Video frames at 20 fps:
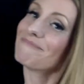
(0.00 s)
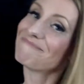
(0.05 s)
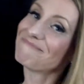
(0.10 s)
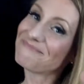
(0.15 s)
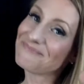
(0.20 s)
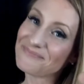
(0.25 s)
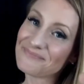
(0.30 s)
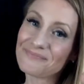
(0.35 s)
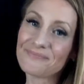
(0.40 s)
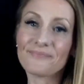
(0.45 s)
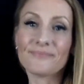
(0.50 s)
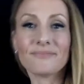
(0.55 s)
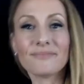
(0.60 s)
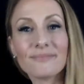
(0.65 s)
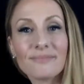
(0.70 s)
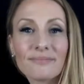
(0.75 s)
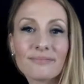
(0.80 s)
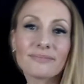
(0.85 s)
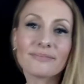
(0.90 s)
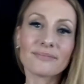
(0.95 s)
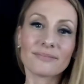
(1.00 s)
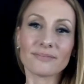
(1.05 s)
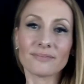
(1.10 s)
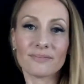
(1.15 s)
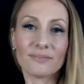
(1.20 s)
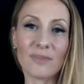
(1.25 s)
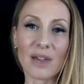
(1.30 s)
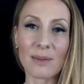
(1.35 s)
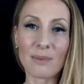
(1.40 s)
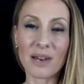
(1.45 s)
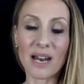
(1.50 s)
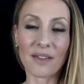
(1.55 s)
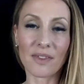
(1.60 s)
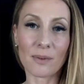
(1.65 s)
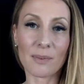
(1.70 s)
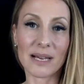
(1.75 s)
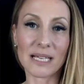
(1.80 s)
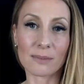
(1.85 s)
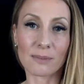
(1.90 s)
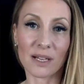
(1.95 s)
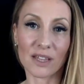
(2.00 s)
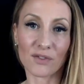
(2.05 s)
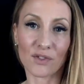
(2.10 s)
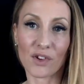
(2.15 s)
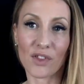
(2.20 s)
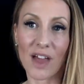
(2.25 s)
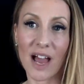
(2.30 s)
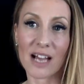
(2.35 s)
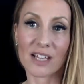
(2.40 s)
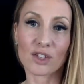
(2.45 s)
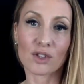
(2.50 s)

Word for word: maybe not the best month for that.